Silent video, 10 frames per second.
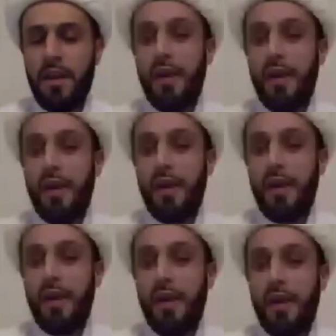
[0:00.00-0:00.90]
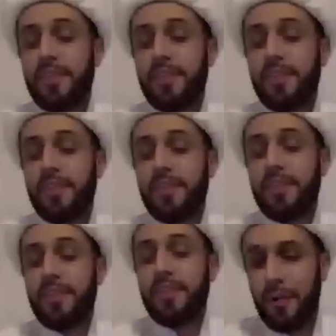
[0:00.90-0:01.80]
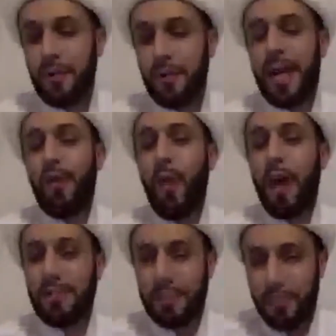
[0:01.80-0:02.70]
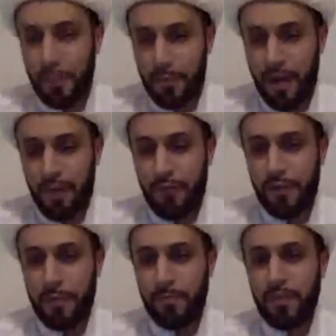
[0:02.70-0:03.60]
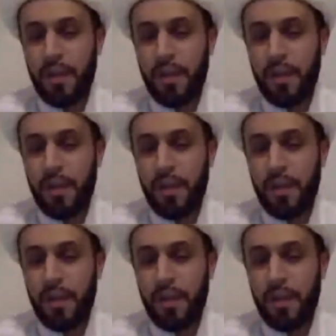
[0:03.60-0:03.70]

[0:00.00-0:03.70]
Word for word: But it seems that Allah subhanahu wa ta'ala wanted the Prophet